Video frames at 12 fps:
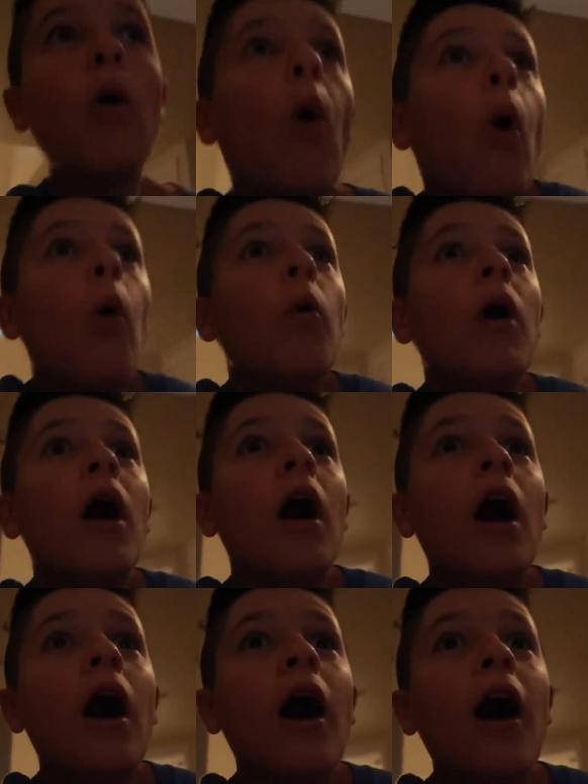
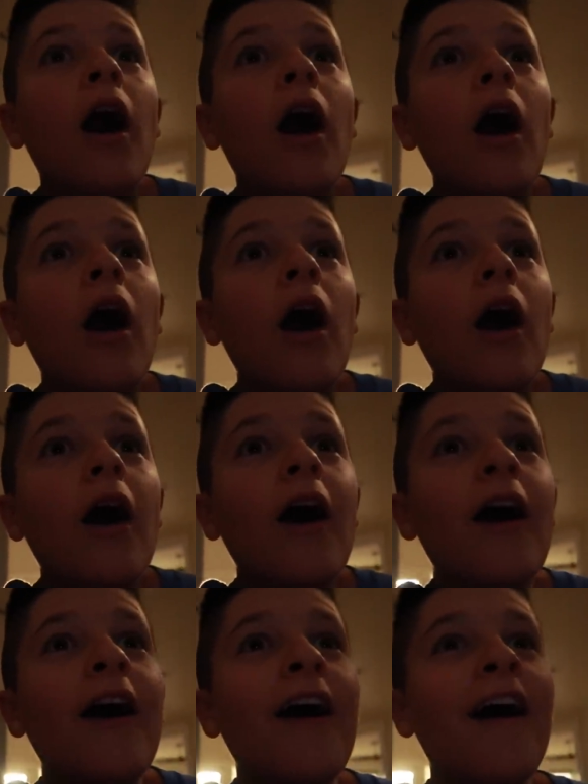Oh! Oh!
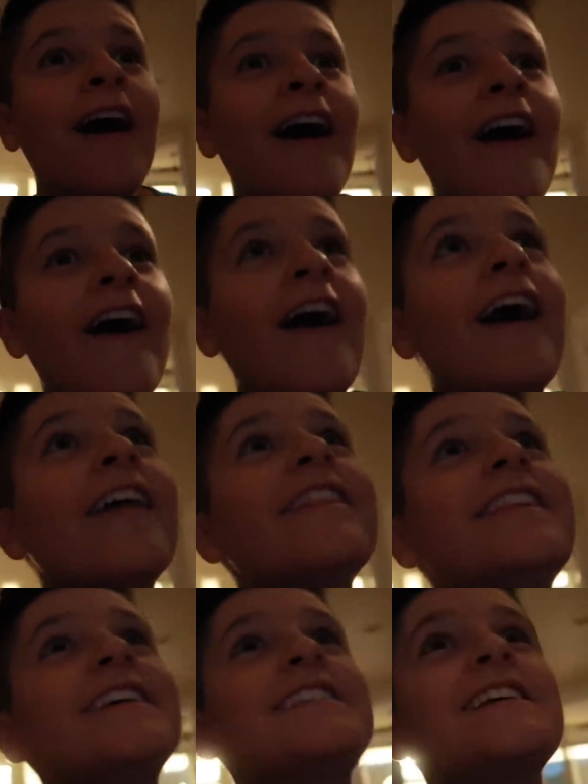oh!
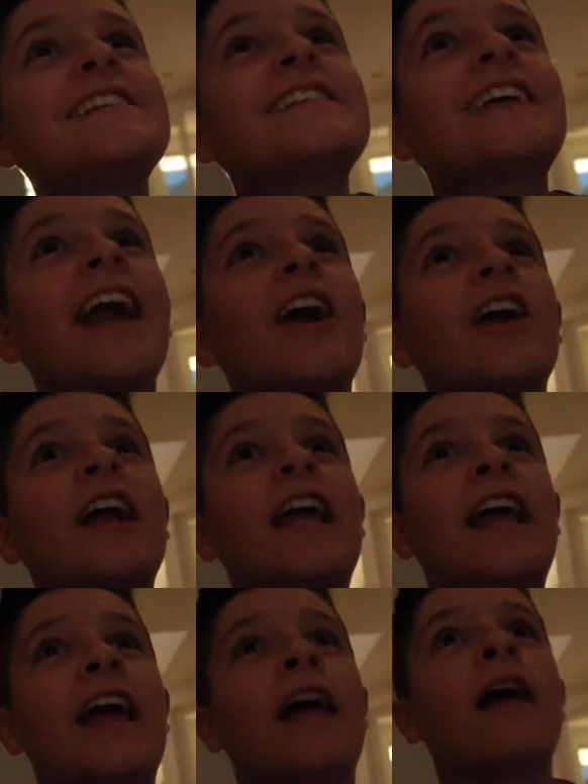This is
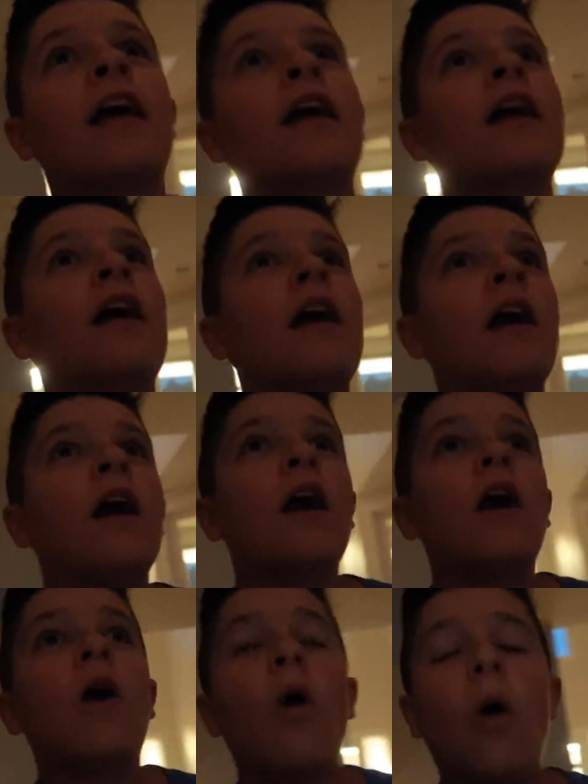scary.
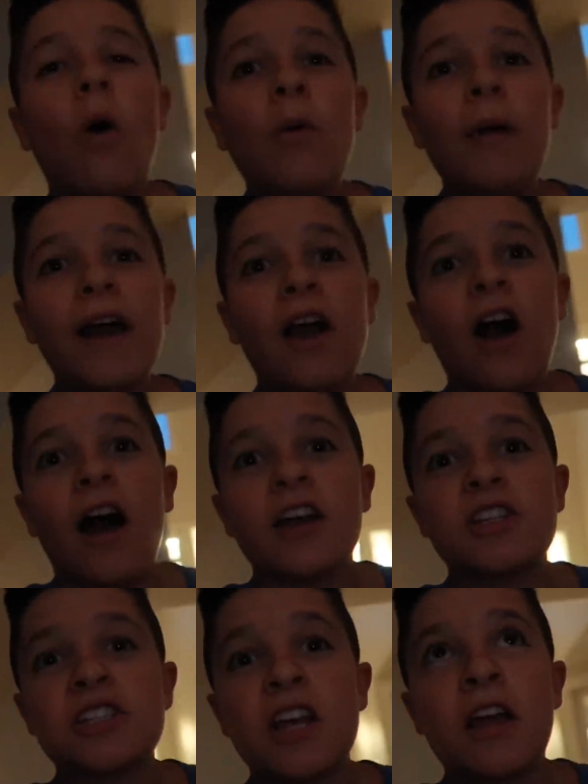Oh my
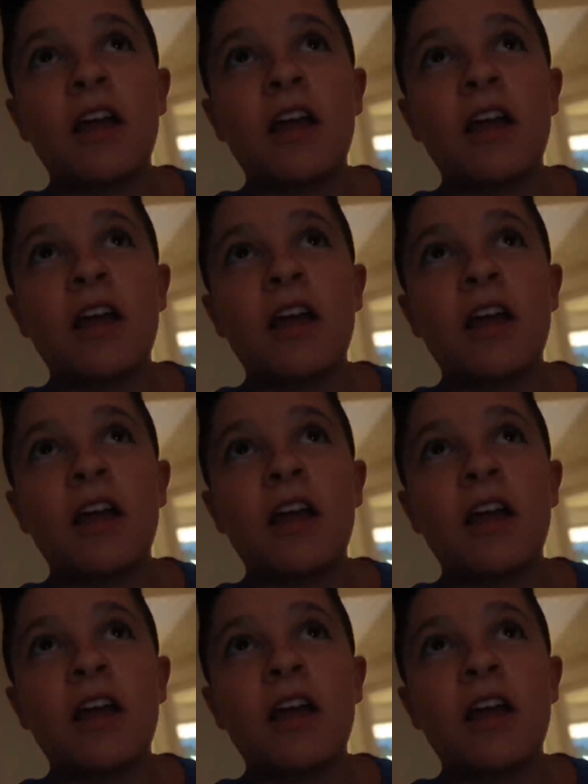gosh.